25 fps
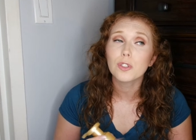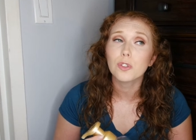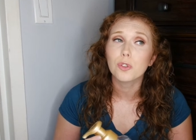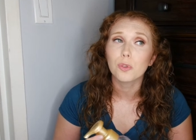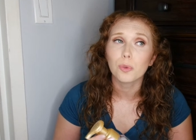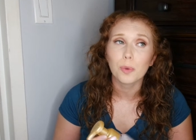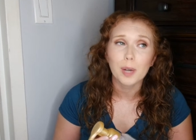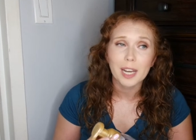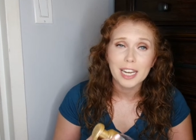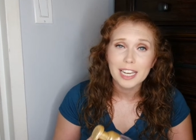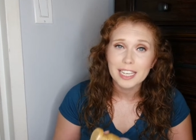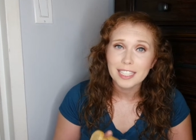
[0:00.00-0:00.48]

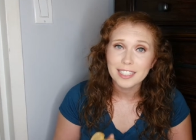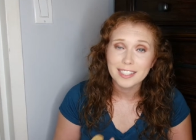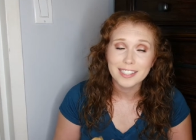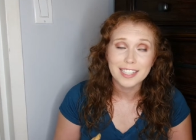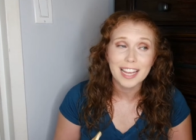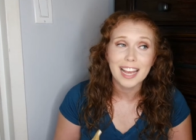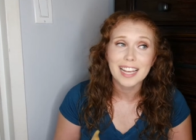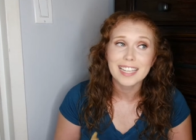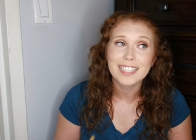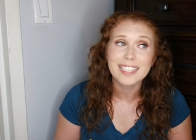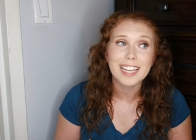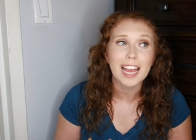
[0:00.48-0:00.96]
great
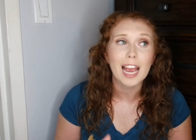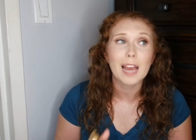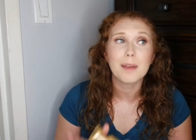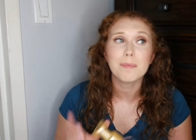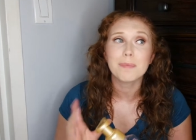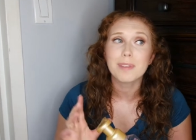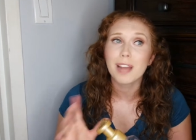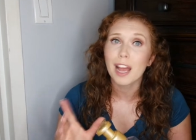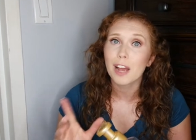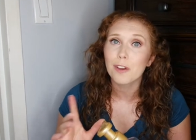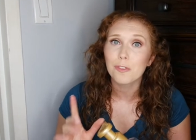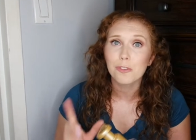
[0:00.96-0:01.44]
scent. I'm
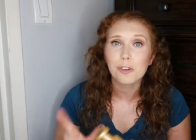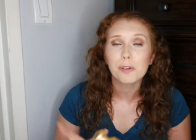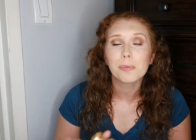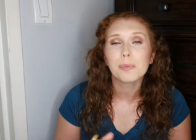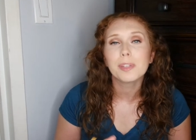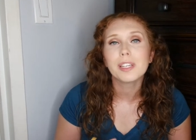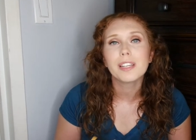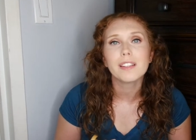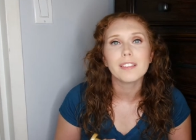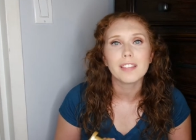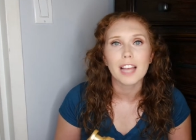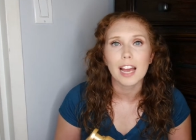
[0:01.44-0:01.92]
not
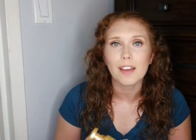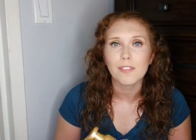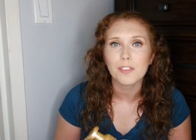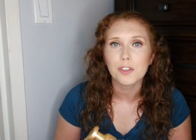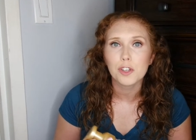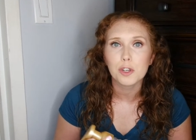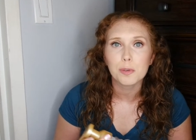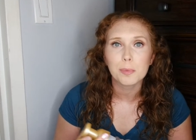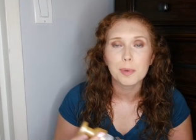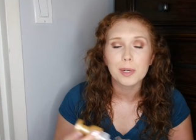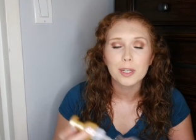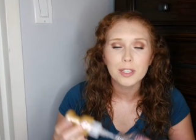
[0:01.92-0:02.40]
normally a
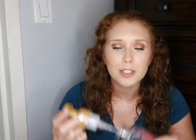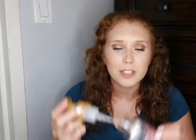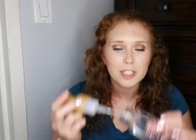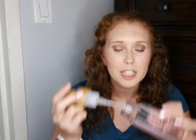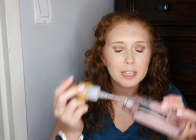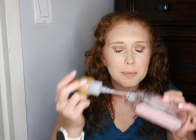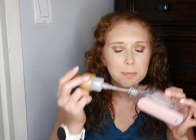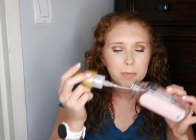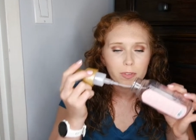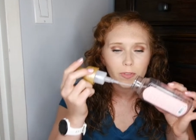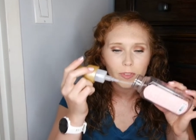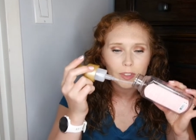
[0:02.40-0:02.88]
lavender person,
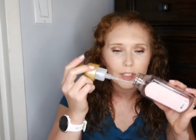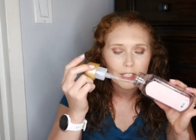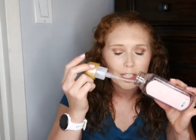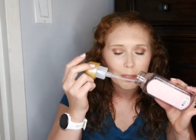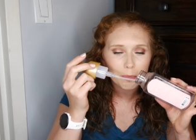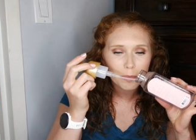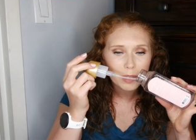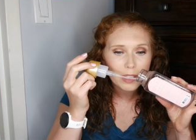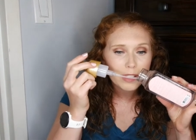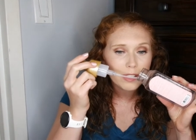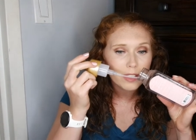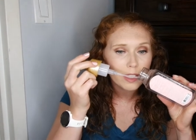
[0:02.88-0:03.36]
but for some
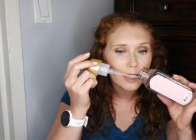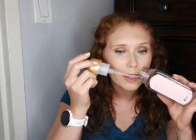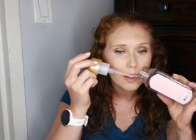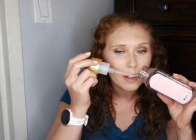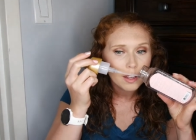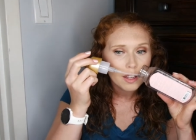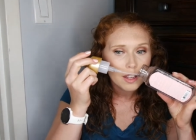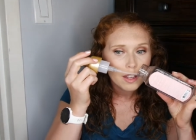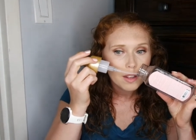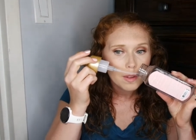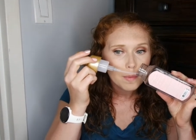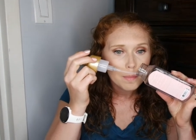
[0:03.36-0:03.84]
reason,
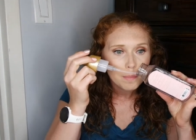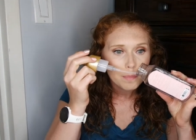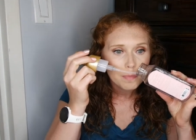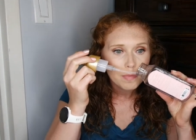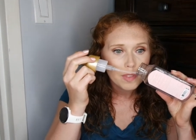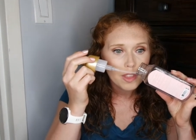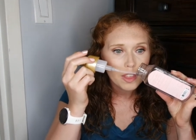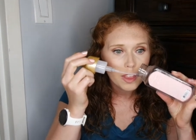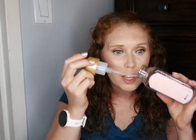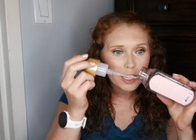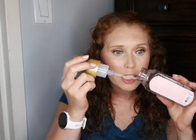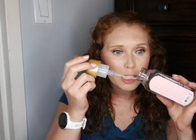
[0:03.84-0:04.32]

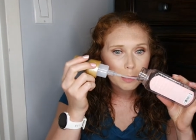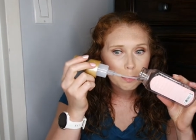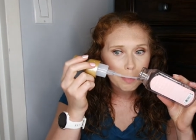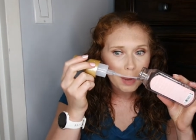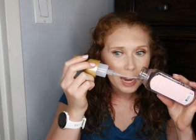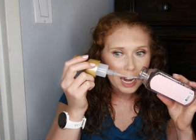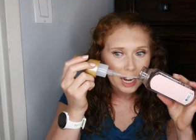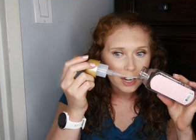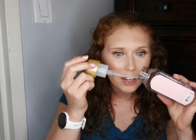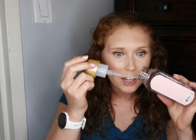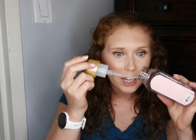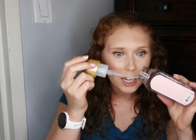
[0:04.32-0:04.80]
this
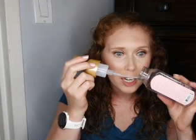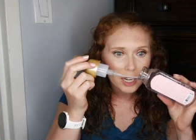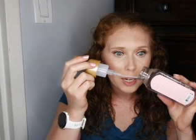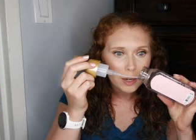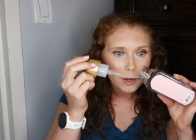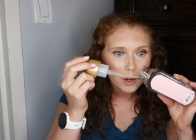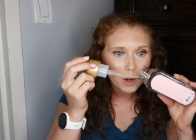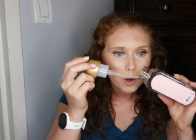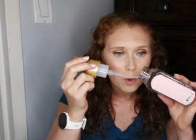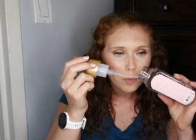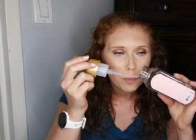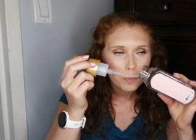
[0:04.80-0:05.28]
pairing
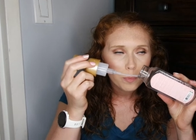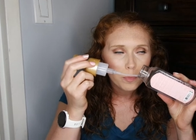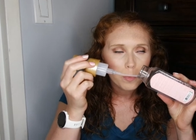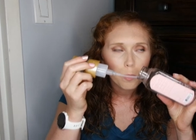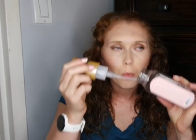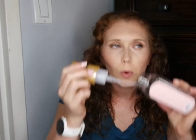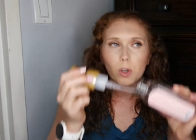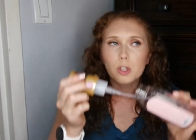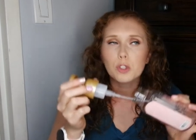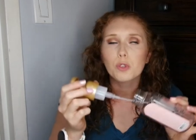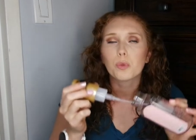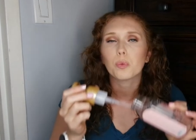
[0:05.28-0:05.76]

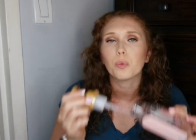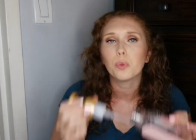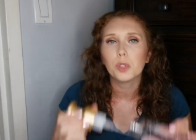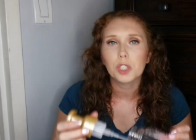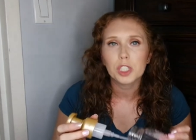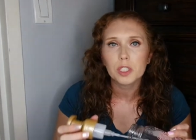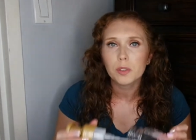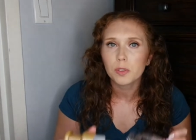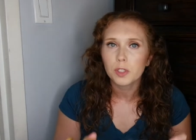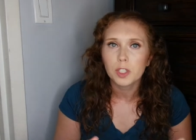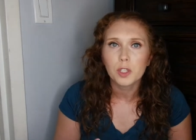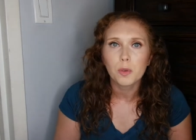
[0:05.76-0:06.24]
worked
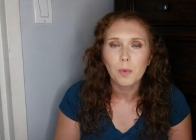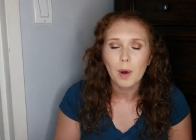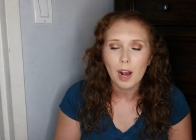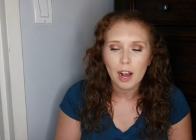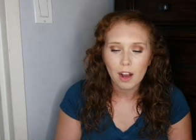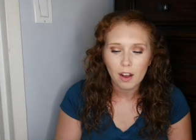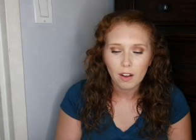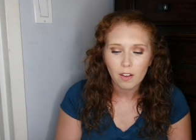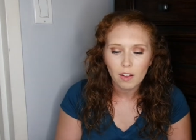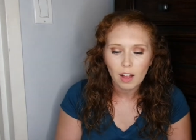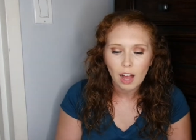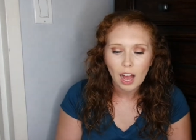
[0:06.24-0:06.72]
really, really
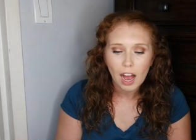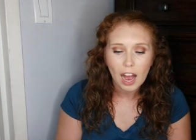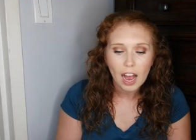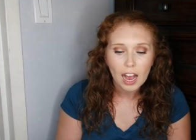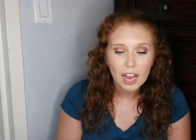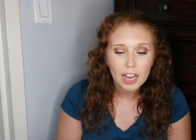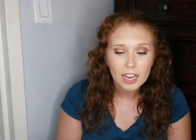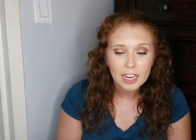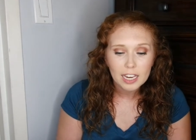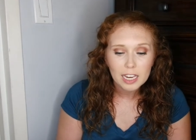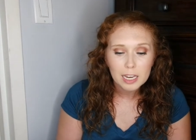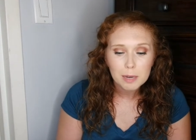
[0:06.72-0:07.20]
well.
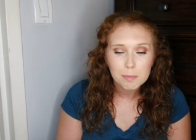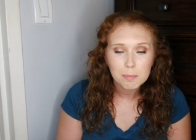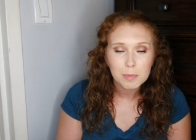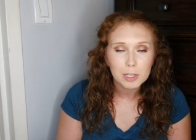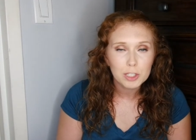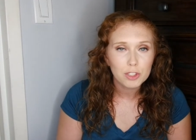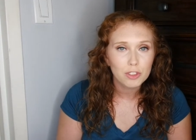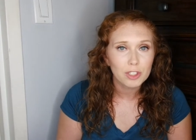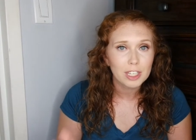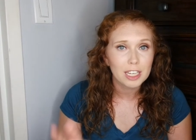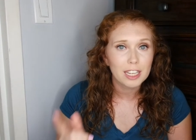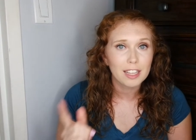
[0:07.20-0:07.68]
I,
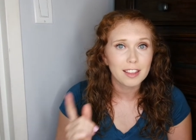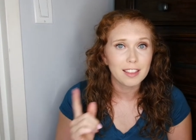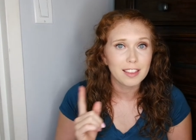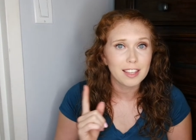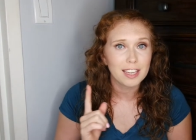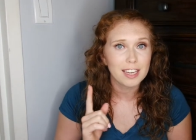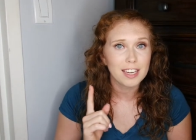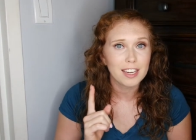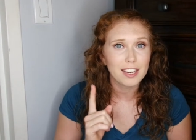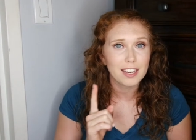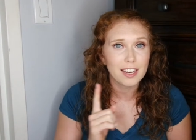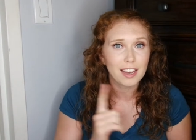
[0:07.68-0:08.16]
much like
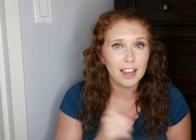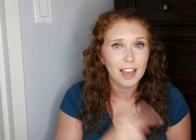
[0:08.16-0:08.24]
the